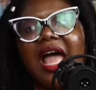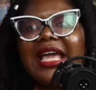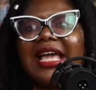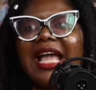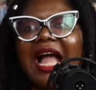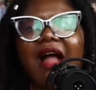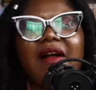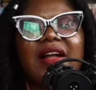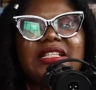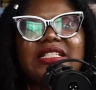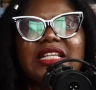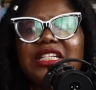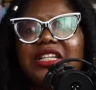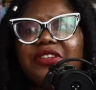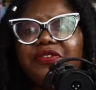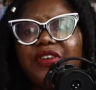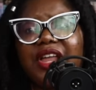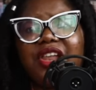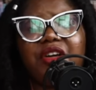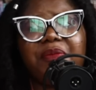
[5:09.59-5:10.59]
character
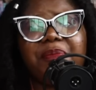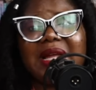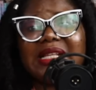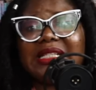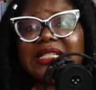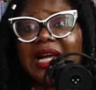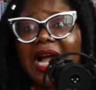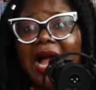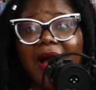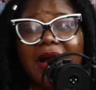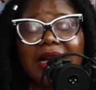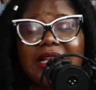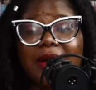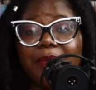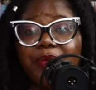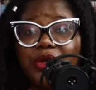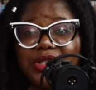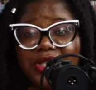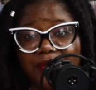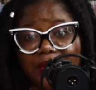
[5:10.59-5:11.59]
development, and character
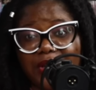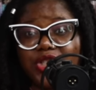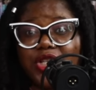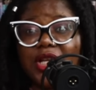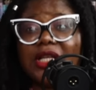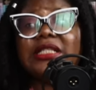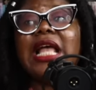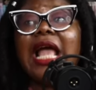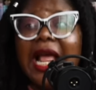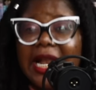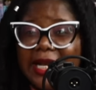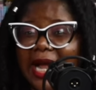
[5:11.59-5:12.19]
motivations,